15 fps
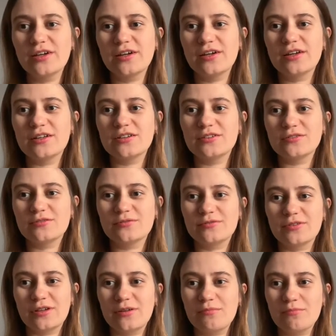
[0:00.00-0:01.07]

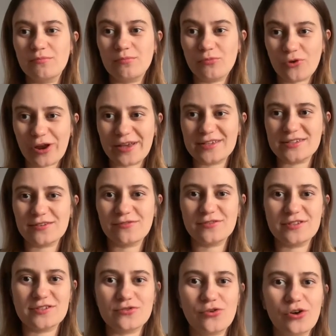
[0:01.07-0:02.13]
impressive this
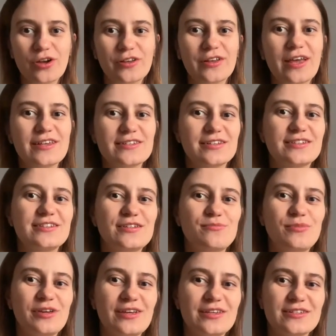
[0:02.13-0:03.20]
organizing team is,
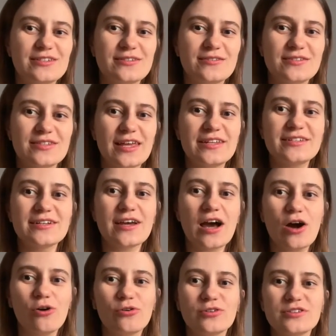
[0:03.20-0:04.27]
setting out on
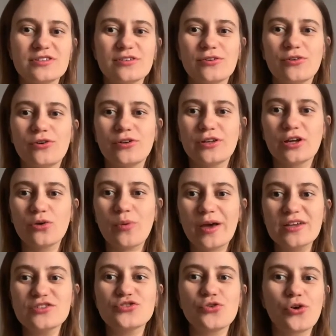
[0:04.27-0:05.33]
a quest to organize the